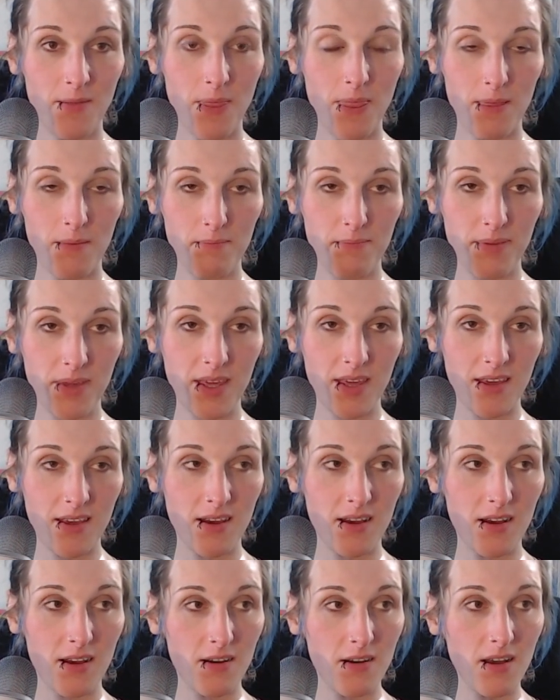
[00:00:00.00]
be
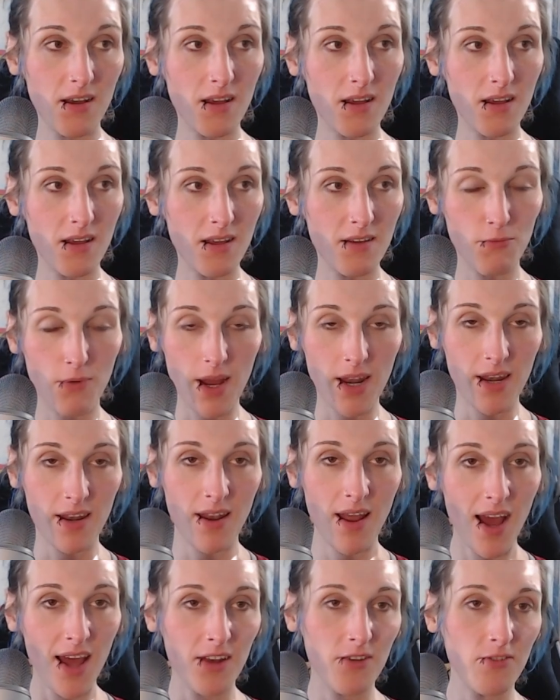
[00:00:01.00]

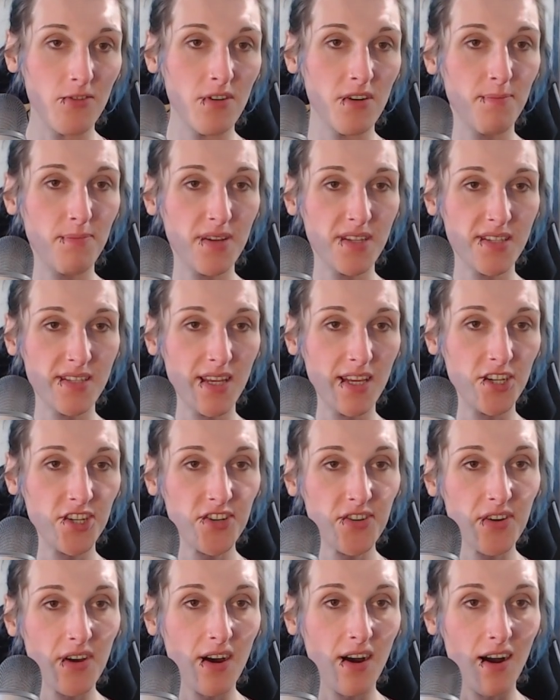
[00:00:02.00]
100%
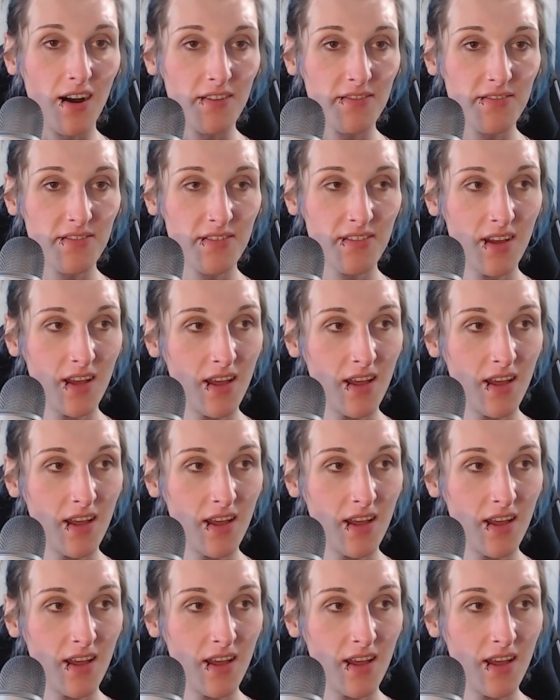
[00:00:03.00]
sure of